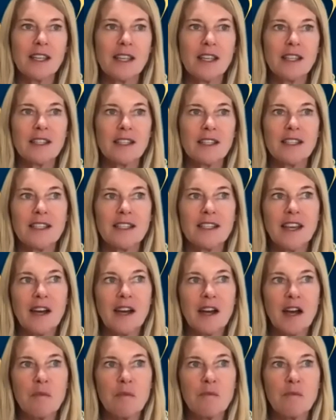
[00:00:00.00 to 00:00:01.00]
And
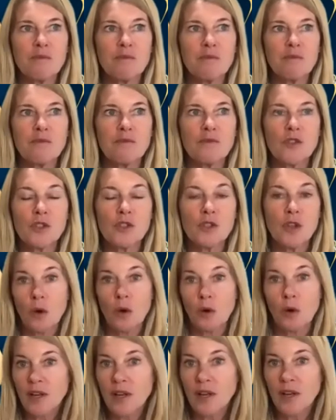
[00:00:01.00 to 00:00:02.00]

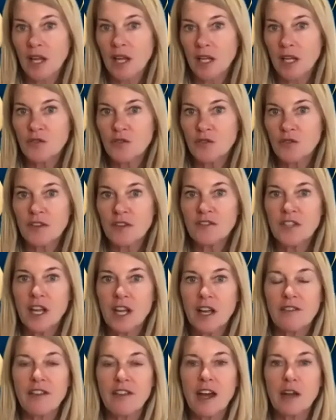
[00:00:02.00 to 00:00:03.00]
so at age 50,
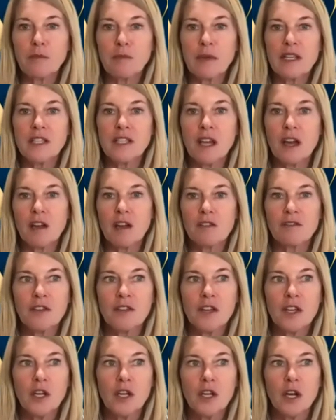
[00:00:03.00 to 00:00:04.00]
I found myself
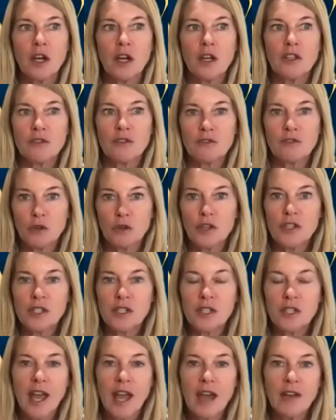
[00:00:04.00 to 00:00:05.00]
divorced
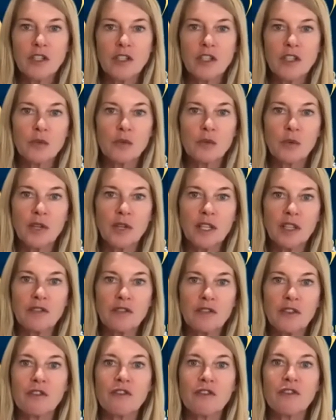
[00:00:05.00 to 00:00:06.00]
and having to really,
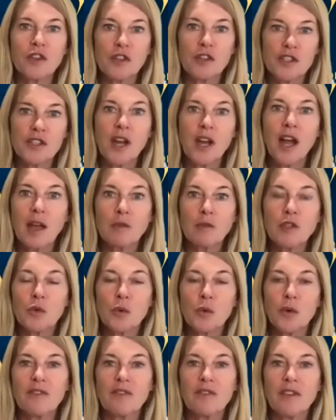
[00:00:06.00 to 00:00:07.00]
for the first time in
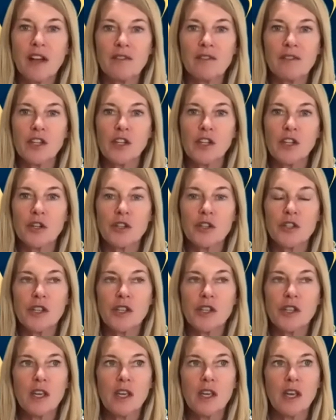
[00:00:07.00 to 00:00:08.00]
25
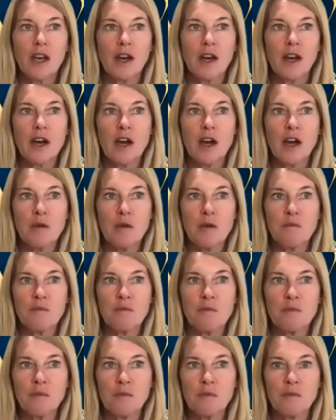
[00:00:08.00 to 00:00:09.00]
years,
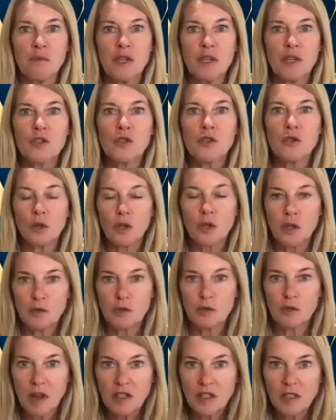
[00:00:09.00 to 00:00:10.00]
be solely
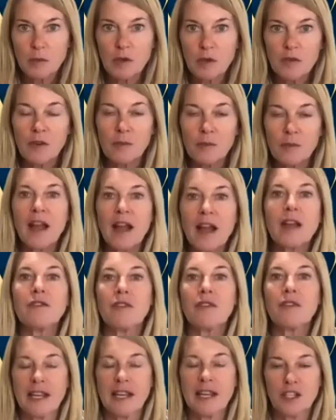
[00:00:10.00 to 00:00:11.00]
responsible for my
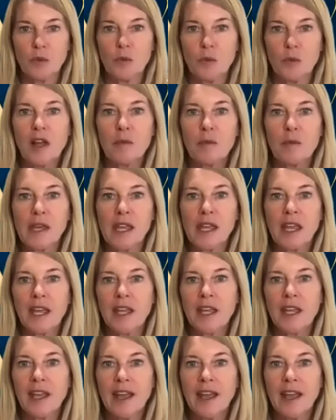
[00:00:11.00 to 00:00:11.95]
financial well-being.